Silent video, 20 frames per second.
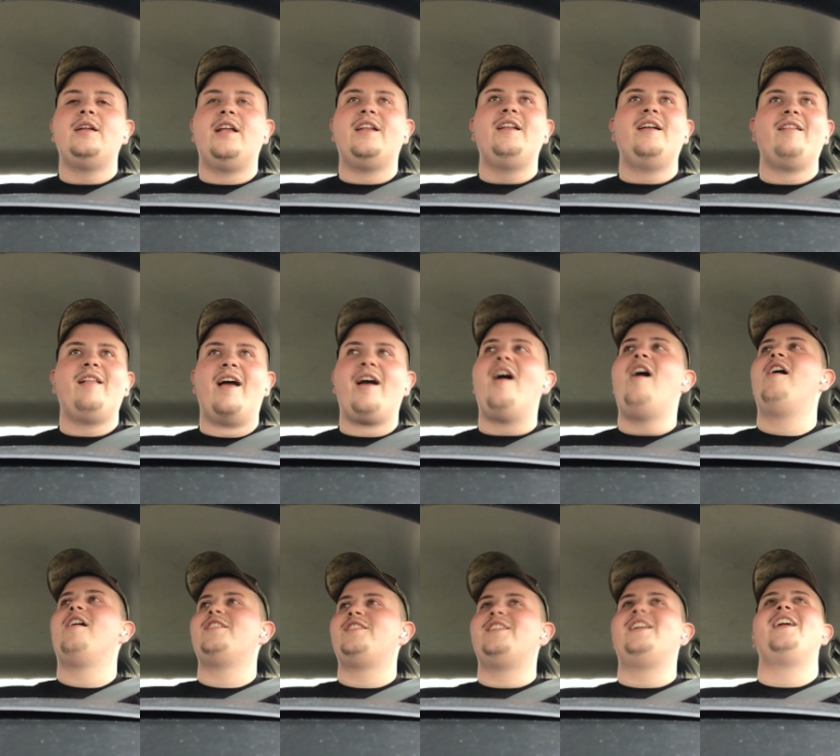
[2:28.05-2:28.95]
And they're like,
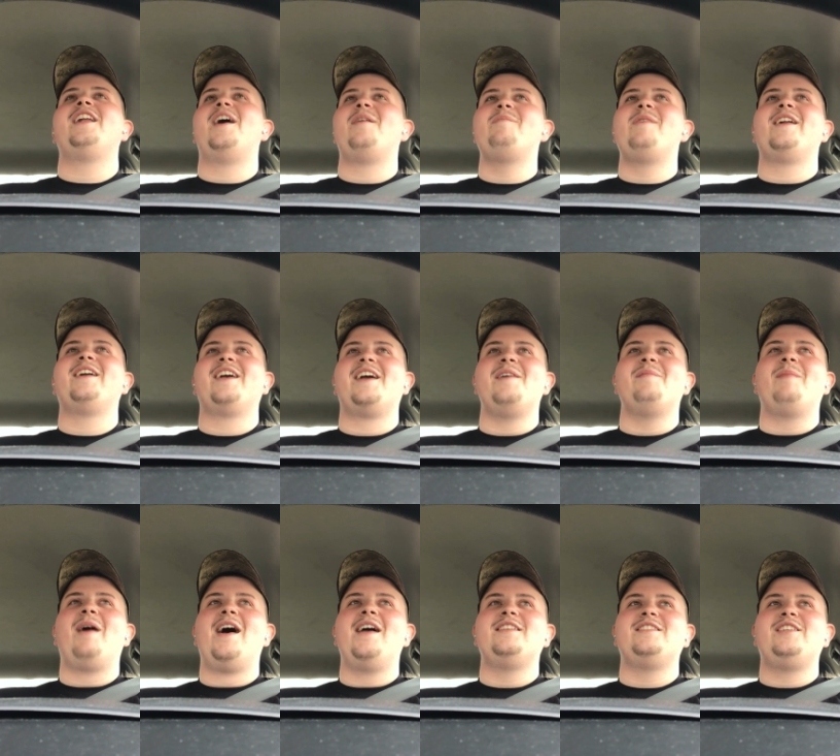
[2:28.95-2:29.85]
oh shit, I better get
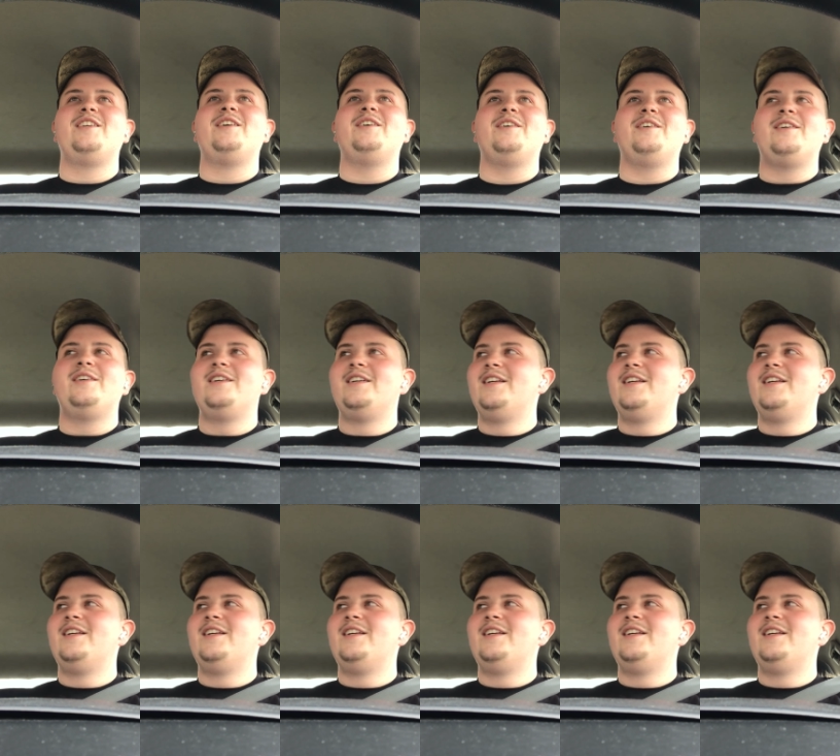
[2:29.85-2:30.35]
mine too.